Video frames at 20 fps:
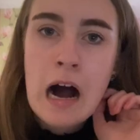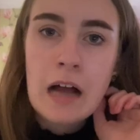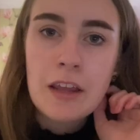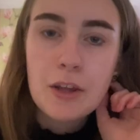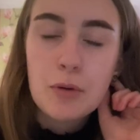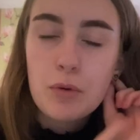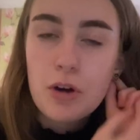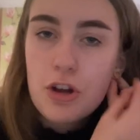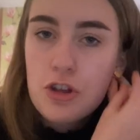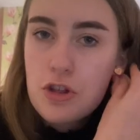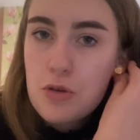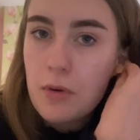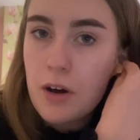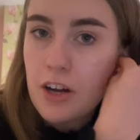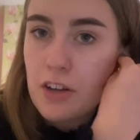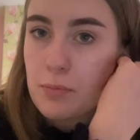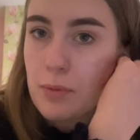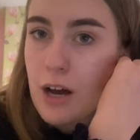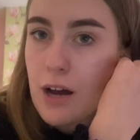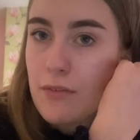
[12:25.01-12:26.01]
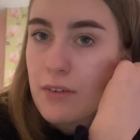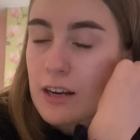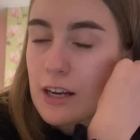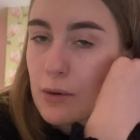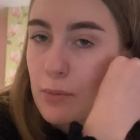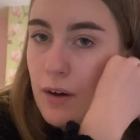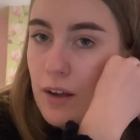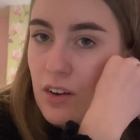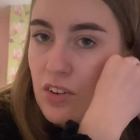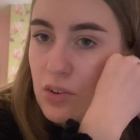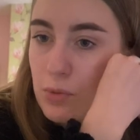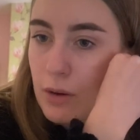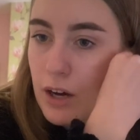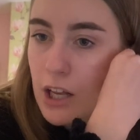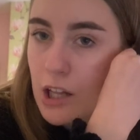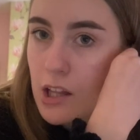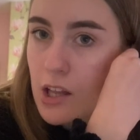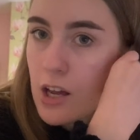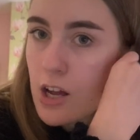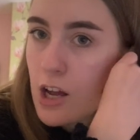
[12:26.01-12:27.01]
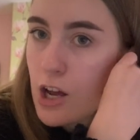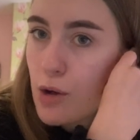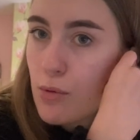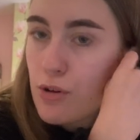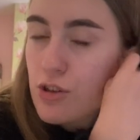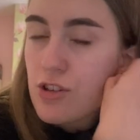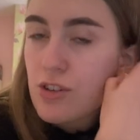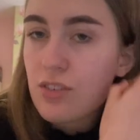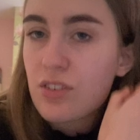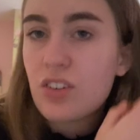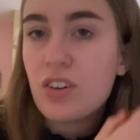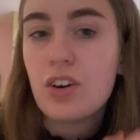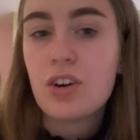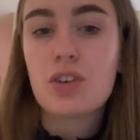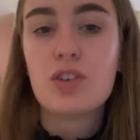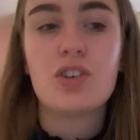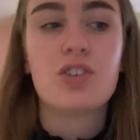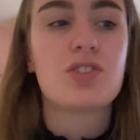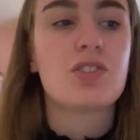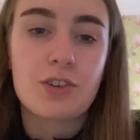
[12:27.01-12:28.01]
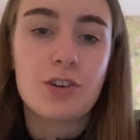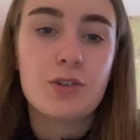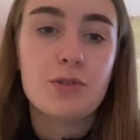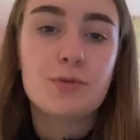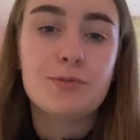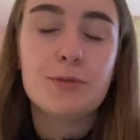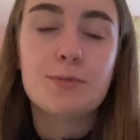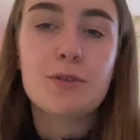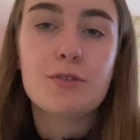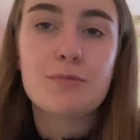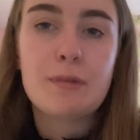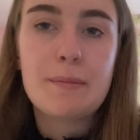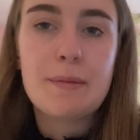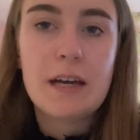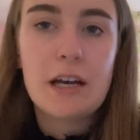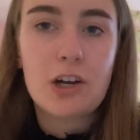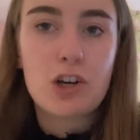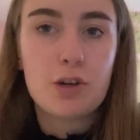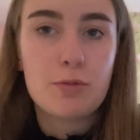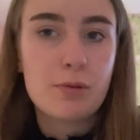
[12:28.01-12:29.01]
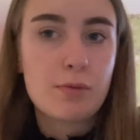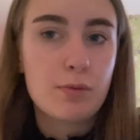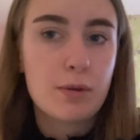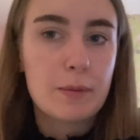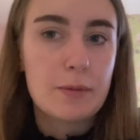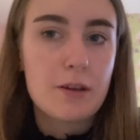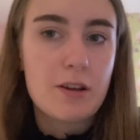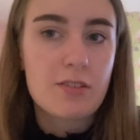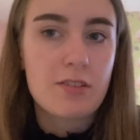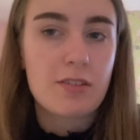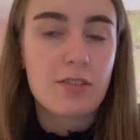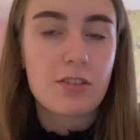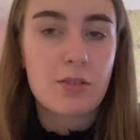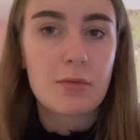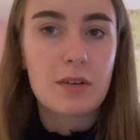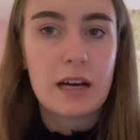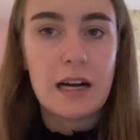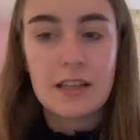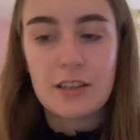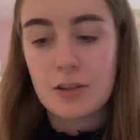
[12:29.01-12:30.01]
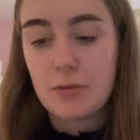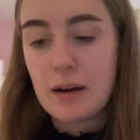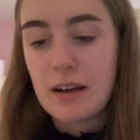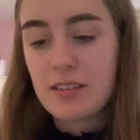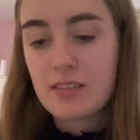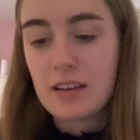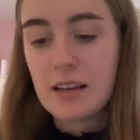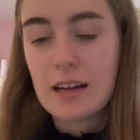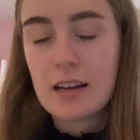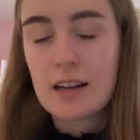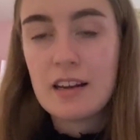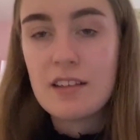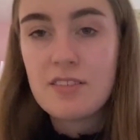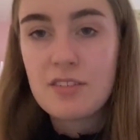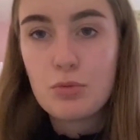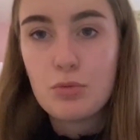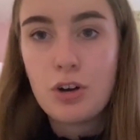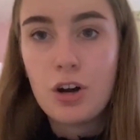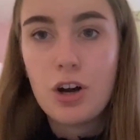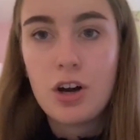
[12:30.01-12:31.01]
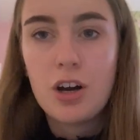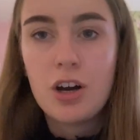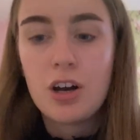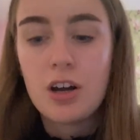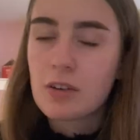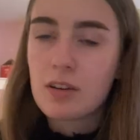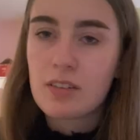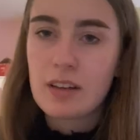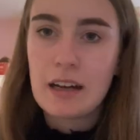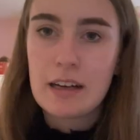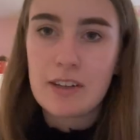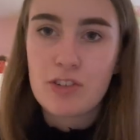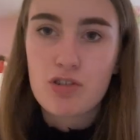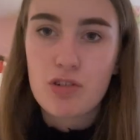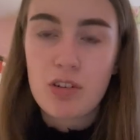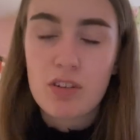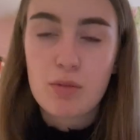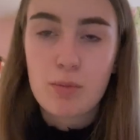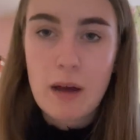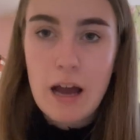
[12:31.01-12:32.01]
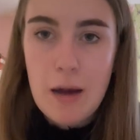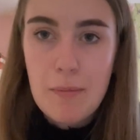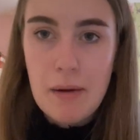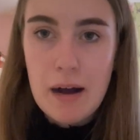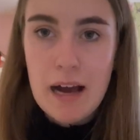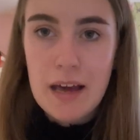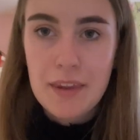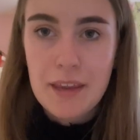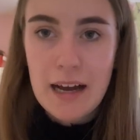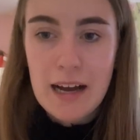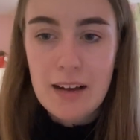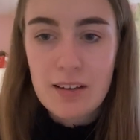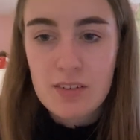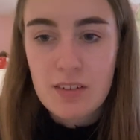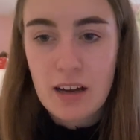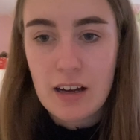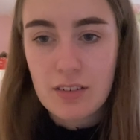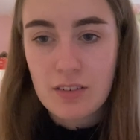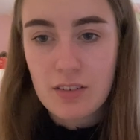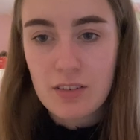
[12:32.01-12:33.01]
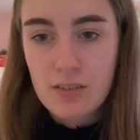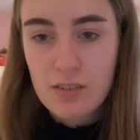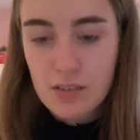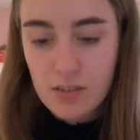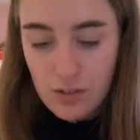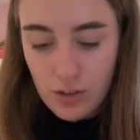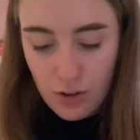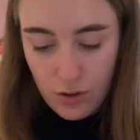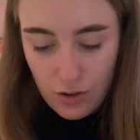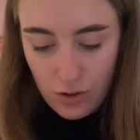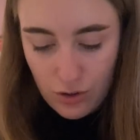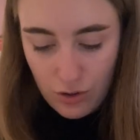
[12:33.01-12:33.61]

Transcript: and the watch works perfectly well as well, which is so good. To remove my makeup, I will be using some Garnier micellar cleansing water, because I literally swear by that and it's so